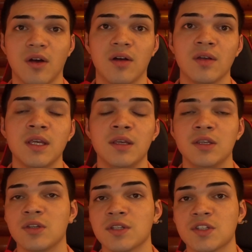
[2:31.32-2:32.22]
all,
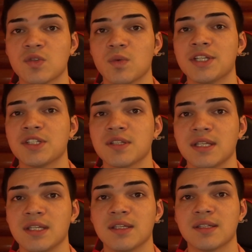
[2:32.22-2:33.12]
you can switch
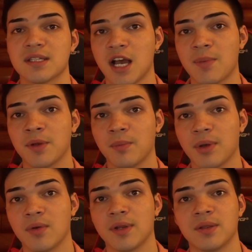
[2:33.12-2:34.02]
the top
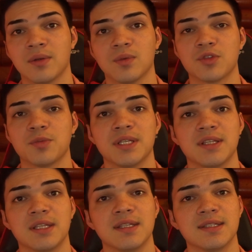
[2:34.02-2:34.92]
component, which would be
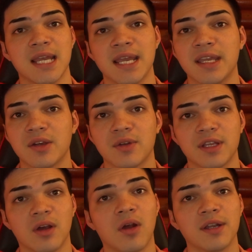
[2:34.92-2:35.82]
the tank or
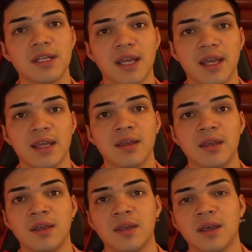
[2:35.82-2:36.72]
the
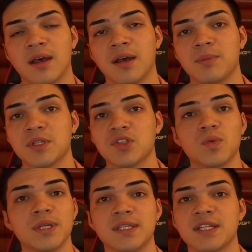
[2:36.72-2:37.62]
RDA,
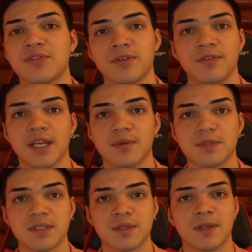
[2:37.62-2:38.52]
between different
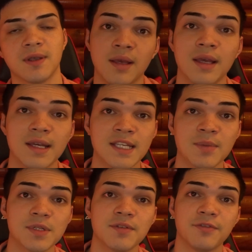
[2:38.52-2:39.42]
vapes.
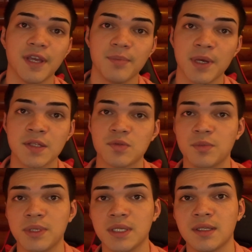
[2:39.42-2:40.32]
Examples of vape pens
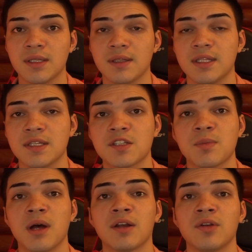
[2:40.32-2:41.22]
would be the
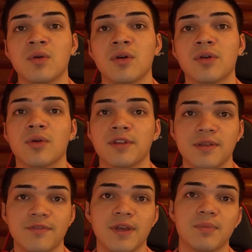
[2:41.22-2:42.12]
Smock Nord or
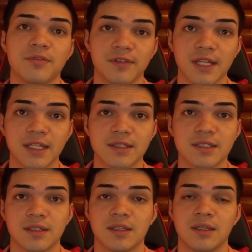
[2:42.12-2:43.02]
the Vape Flint.